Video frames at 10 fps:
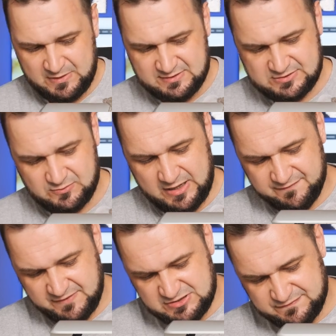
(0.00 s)
So
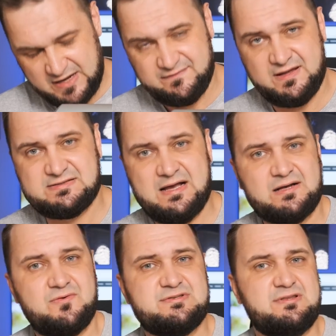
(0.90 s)
FH5S
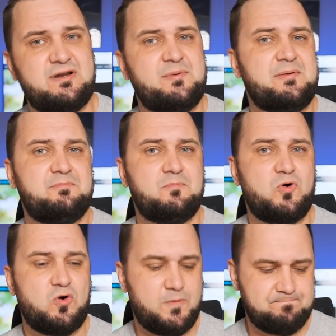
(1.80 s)
are considerably
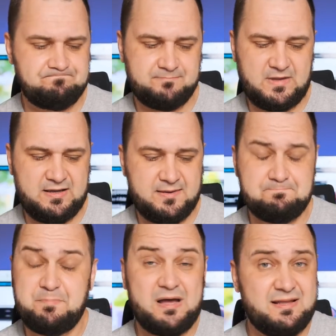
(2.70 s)
more
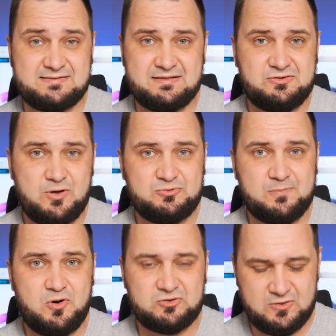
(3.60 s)
balanced top to
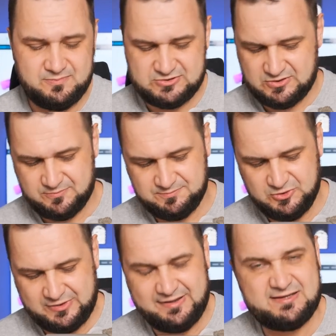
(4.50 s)
bottom, so
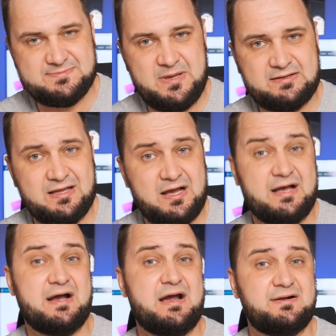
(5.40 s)
you can expect a
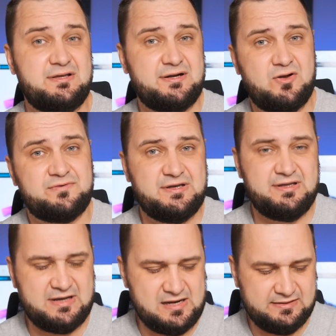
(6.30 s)
higher degree of
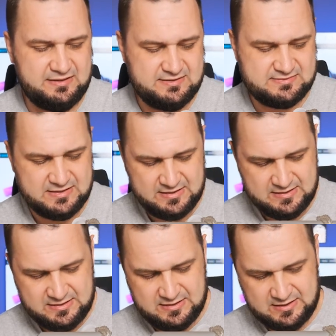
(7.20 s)
technicalities.
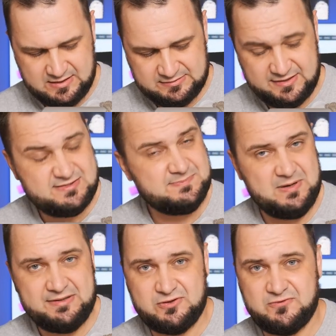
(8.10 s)
There is
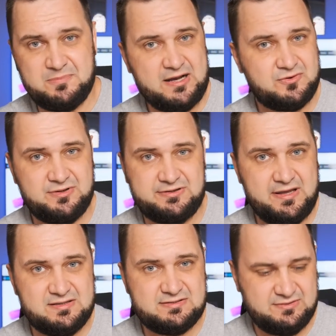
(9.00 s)
plenty of micro
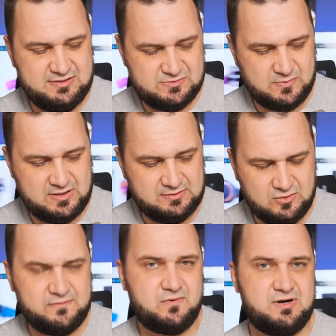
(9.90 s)
details in this one,
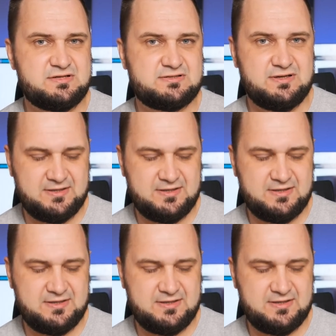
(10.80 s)
and of course